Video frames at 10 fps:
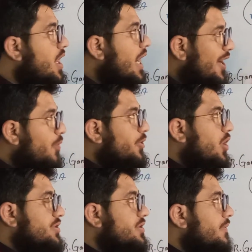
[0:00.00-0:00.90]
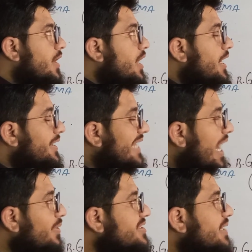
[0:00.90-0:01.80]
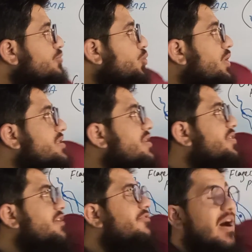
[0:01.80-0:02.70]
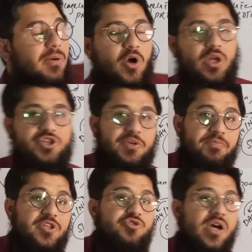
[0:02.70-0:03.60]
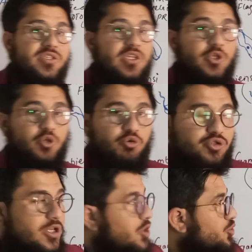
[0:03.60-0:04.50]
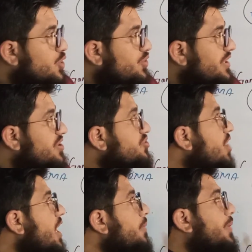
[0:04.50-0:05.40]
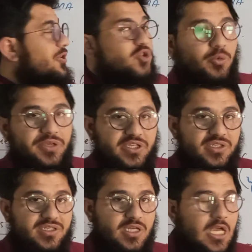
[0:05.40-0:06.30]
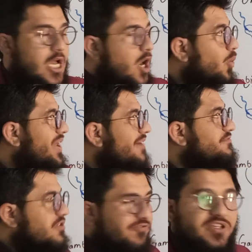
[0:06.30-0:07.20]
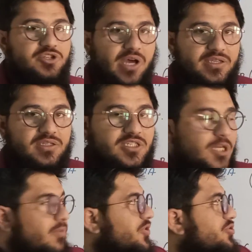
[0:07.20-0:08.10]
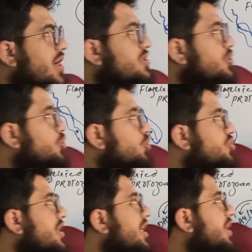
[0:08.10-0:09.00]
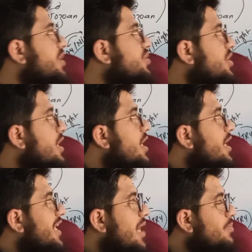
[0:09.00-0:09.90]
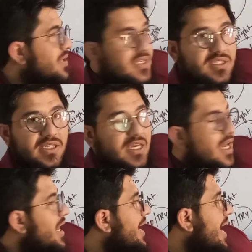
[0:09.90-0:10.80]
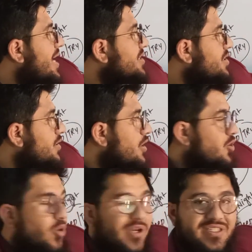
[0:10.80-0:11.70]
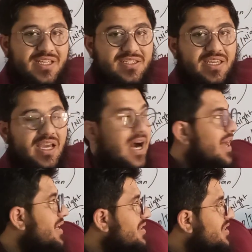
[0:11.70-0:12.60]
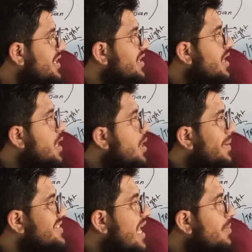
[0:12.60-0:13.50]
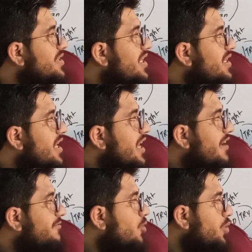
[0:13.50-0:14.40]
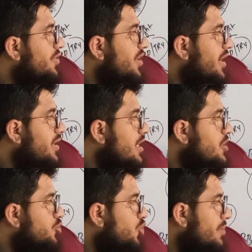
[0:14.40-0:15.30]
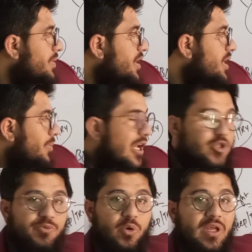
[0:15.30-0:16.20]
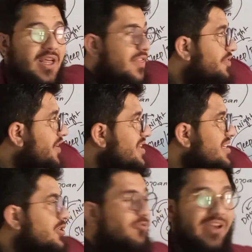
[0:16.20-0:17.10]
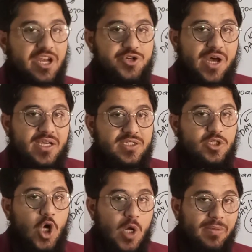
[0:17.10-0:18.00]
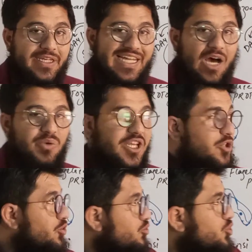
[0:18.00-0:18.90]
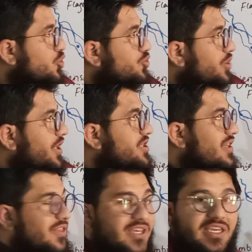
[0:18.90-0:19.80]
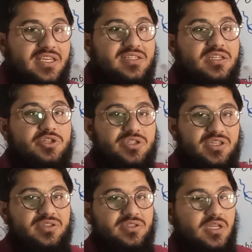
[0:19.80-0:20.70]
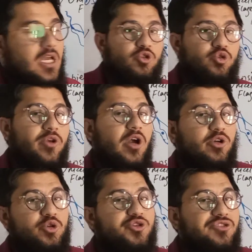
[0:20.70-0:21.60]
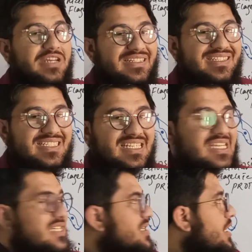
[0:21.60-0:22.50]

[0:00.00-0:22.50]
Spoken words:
I hope you got. Now let's come towards the pharmacology, the drugs used to treat trypanosomiasis. We have different drugs. Some of the drugs used against Gambianzi and rhodesiense are the pentamidine, eflornithine, suramine, milazoprol. These are the very drugs commonly known and used to treat these diseases. So in order to treat the disease